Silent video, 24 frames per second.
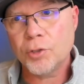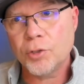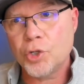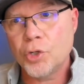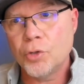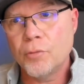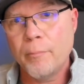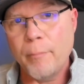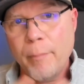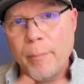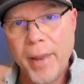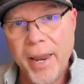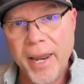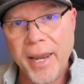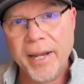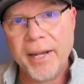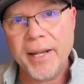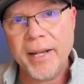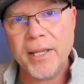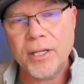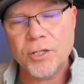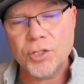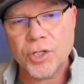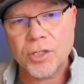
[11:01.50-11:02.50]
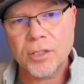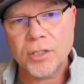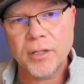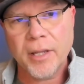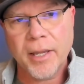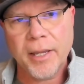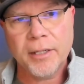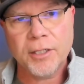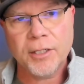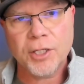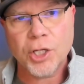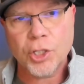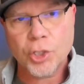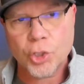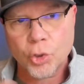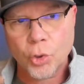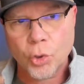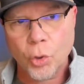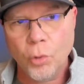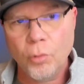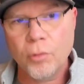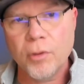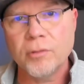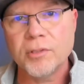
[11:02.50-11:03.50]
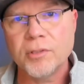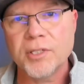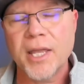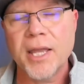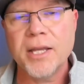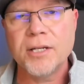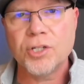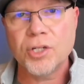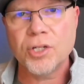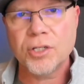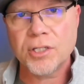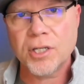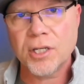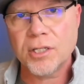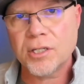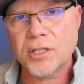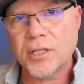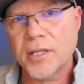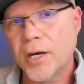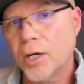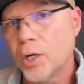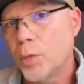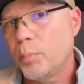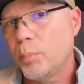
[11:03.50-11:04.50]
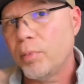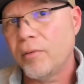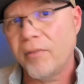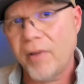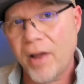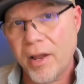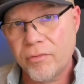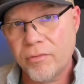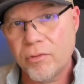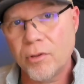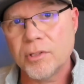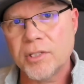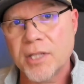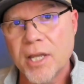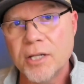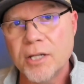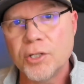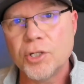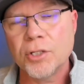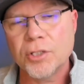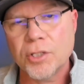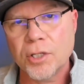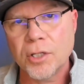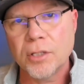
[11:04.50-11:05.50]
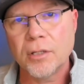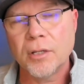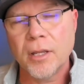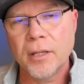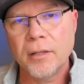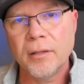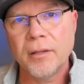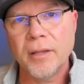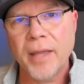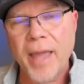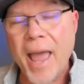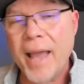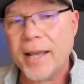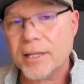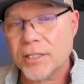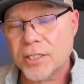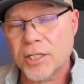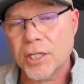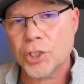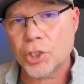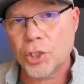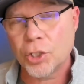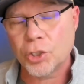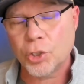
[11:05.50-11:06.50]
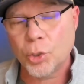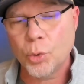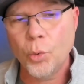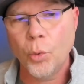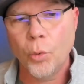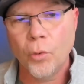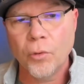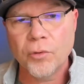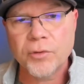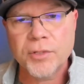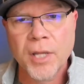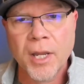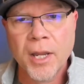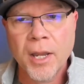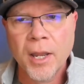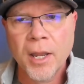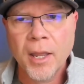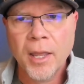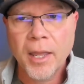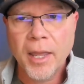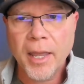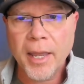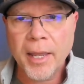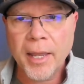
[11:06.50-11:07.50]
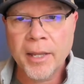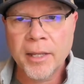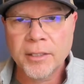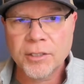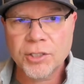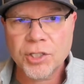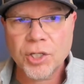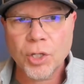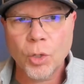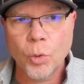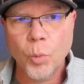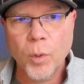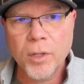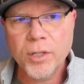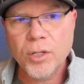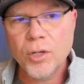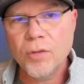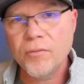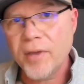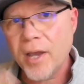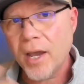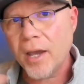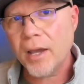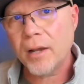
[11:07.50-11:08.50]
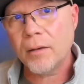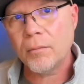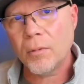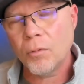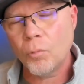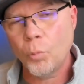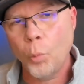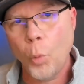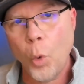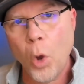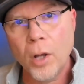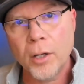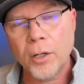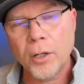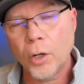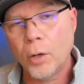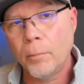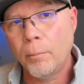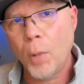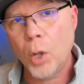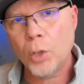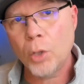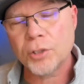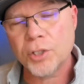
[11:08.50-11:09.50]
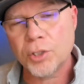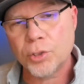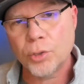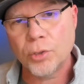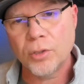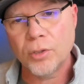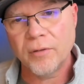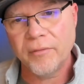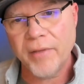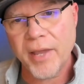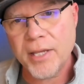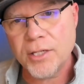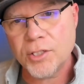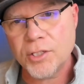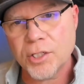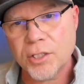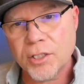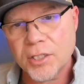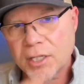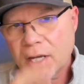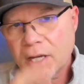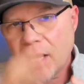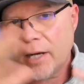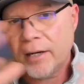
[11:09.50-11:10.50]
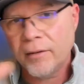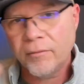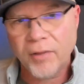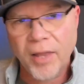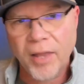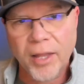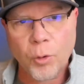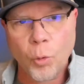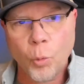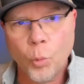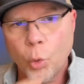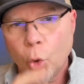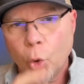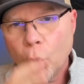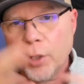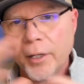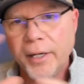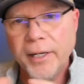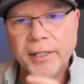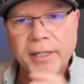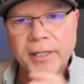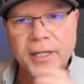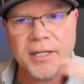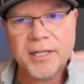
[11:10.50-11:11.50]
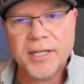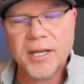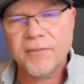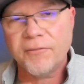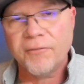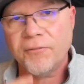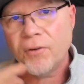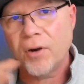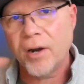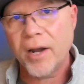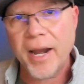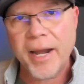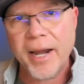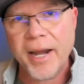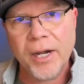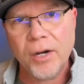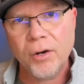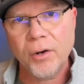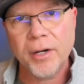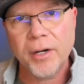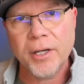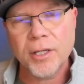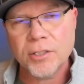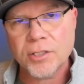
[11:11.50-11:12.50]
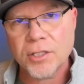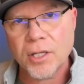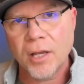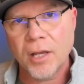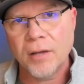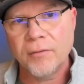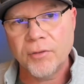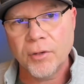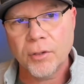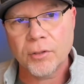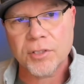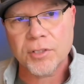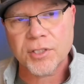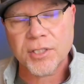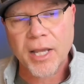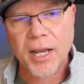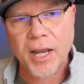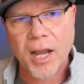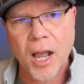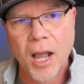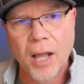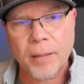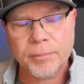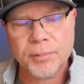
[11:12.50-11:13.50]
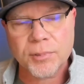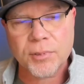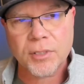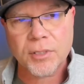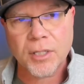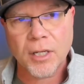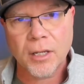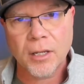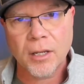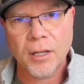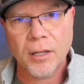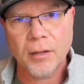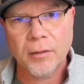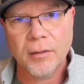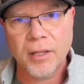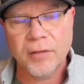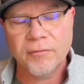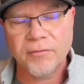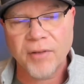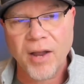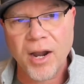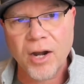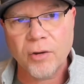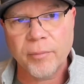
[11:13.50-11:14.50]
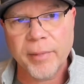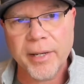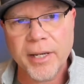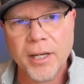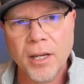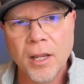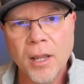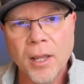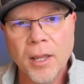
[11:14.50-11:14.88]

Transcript: to manage and control those agents. It's there to provide those agents access to tools. And so when you've got one or multitude of agents kind of like working in different areas of your SecOps environment,